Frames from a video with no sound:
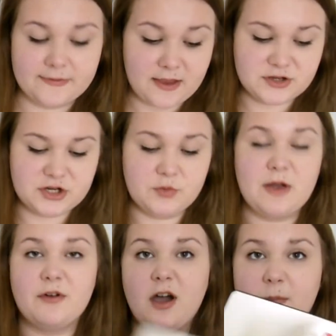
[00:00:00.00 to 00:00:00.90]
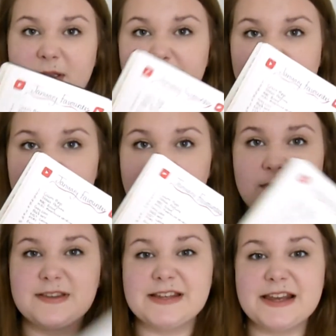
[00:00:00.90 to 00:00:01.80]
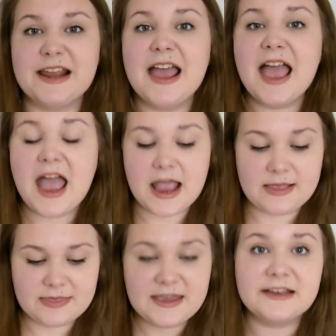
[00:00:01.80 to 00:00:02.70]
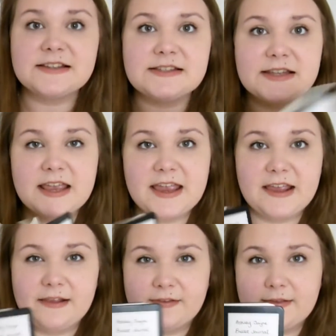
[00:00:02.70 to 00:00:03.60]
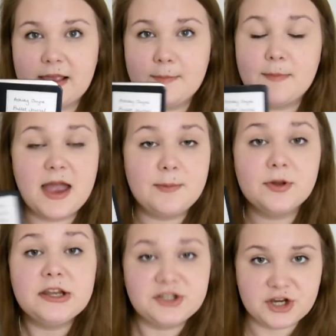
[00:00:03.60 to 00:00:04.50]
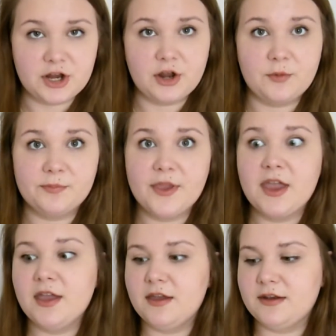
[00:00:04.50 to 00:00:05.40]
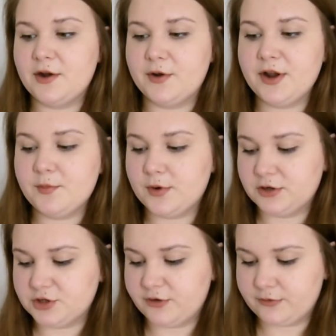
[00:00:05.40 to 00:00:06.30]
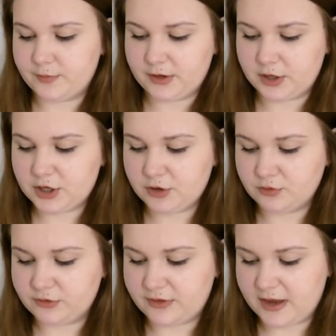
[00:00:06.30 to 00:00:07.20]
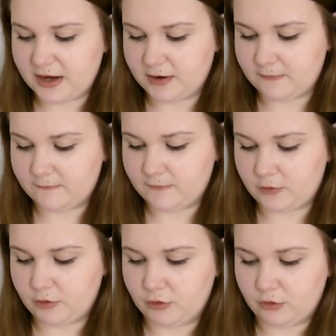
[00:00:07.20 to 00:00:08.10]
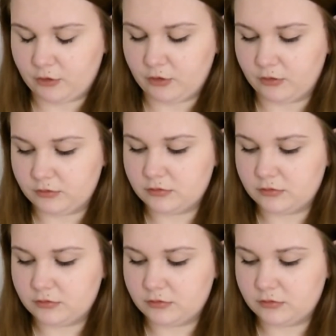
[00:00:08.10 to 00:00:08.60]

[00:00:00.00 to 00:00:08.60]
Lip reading: is actually what I've got all my favourites written, and this is my bullet journal. Now, I know bullet journals have been a huge thing for